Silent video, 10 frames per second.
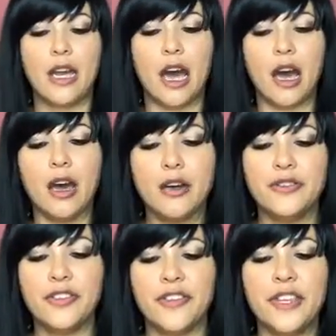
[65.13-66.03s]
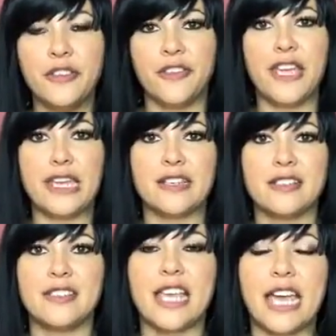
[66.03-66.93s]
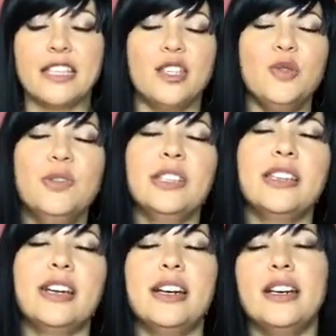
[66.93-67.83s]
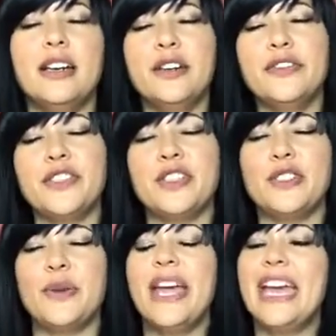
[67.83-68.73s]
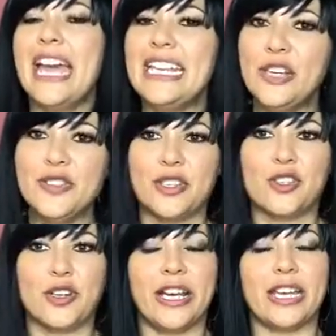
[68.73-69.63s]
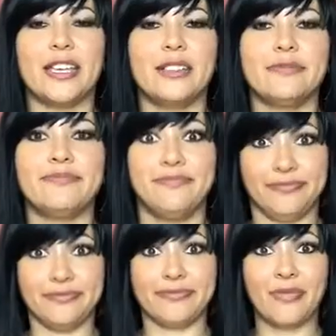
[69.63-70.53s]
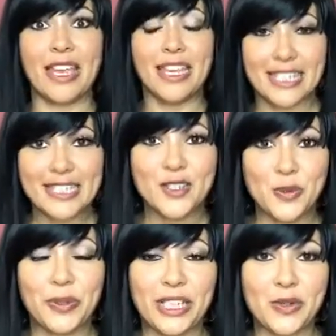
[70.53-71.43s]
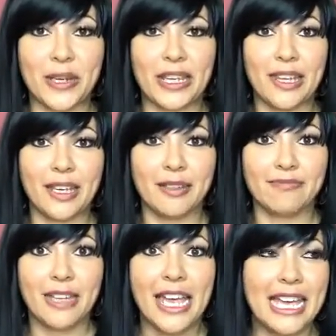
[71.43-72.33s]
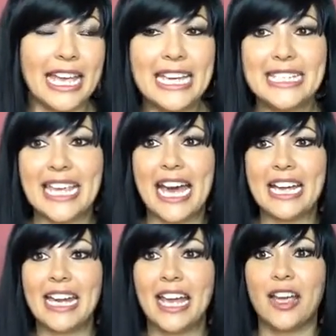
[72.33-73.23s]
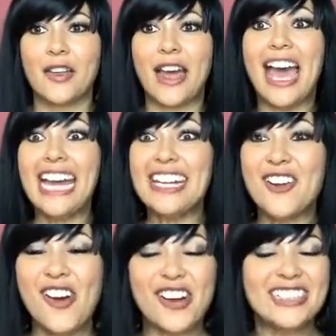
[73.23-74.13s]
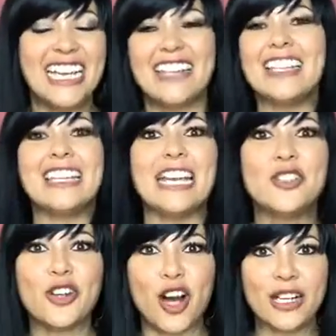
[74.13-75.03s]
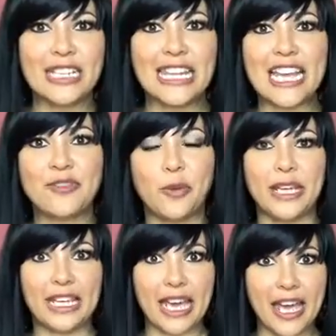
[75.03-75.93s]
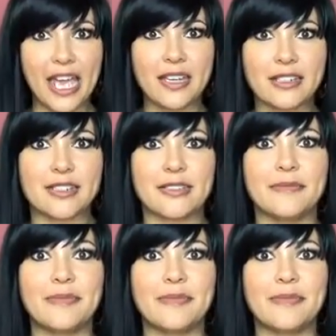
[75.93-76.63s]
of the things that you love to do. And here's the trick. This is the really tricky thing, is that, hi Nicole, the later on in life we get,